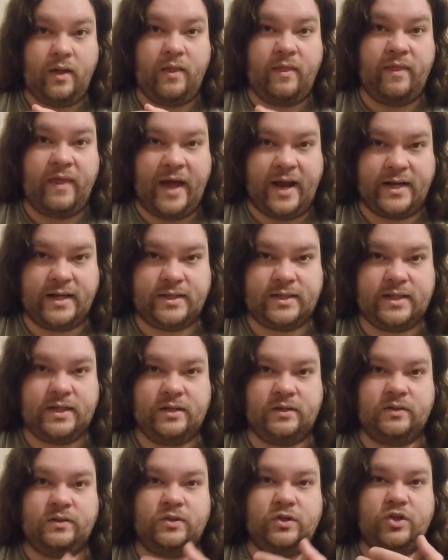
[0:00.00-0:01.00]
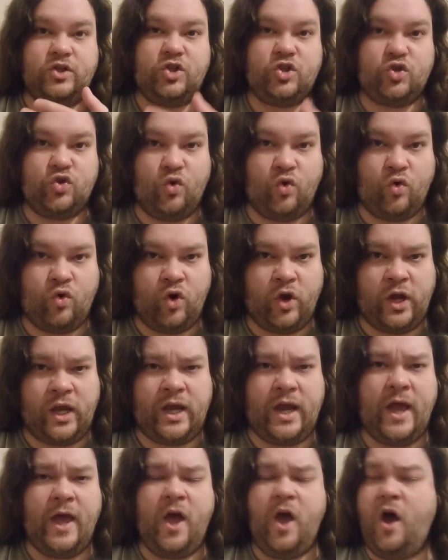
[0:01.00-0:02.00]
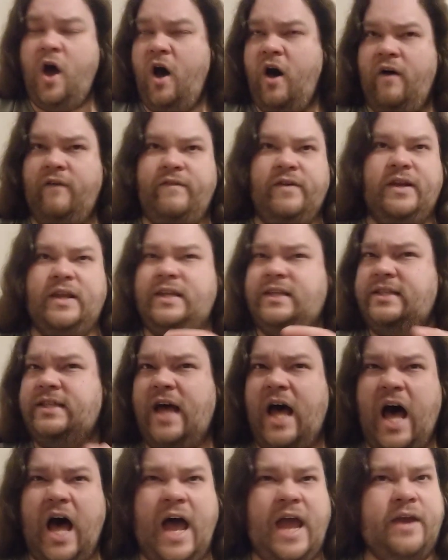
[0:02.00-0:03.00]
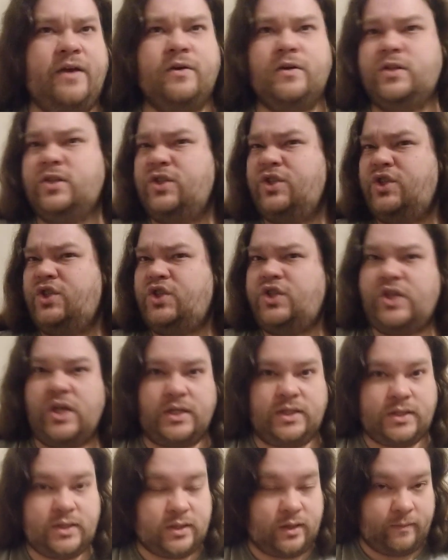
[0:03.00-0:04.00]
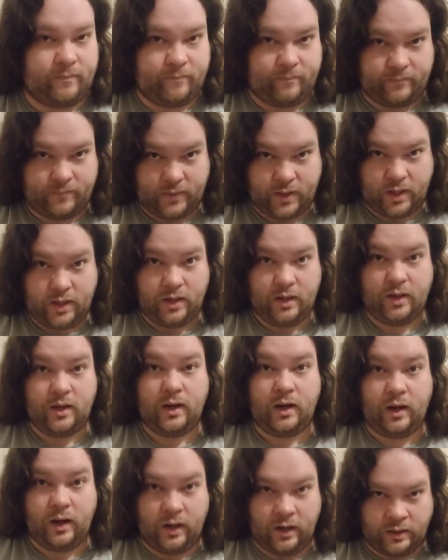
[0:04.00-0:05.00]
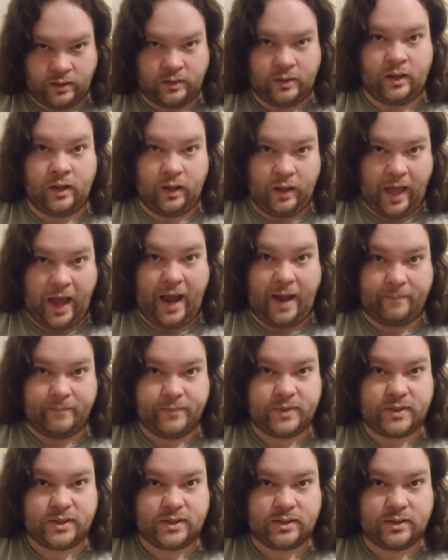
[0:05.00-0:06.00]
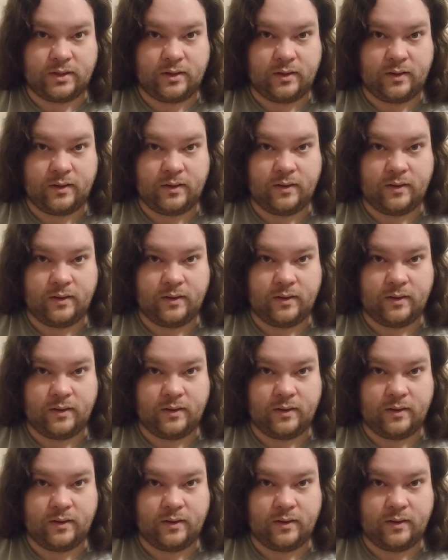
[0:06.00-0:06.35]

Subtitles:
that tells a story of an entire system in collapse.